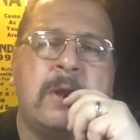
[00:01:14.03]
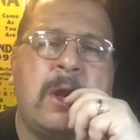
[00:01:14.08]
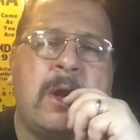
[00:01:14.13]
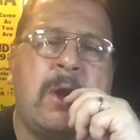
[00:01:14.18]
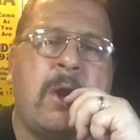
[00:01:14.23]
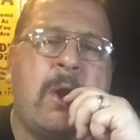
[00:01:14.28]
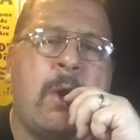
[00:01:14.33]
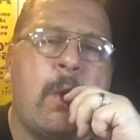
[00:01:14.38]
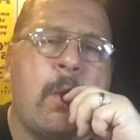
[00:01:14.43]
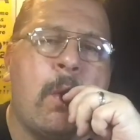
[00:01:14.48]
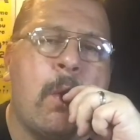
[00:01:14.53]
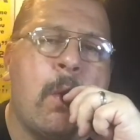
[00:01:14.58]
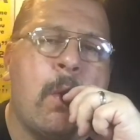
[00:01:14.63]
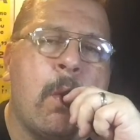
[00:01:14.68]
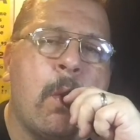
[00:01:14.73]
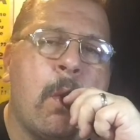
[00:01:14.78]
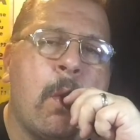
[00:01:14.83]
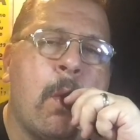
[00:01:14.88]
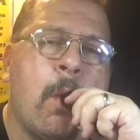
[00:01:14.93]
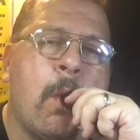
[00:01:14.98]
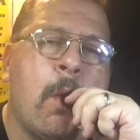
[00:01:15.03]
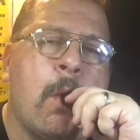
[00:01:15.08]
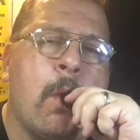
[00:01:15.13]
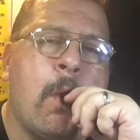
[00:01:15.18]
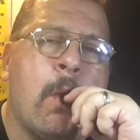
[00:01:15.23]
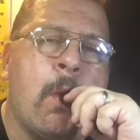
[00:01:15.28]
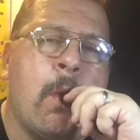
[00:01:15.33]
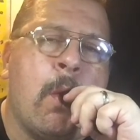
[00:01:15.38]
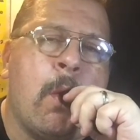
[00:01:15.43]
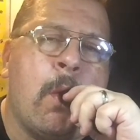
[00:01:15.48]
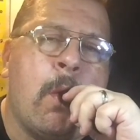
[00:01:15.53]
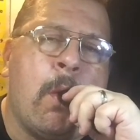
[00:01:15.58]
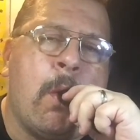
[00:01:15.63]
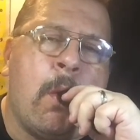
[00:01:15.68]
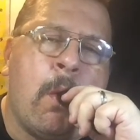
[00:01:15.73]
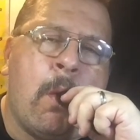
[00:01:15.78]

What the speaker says: [no speech]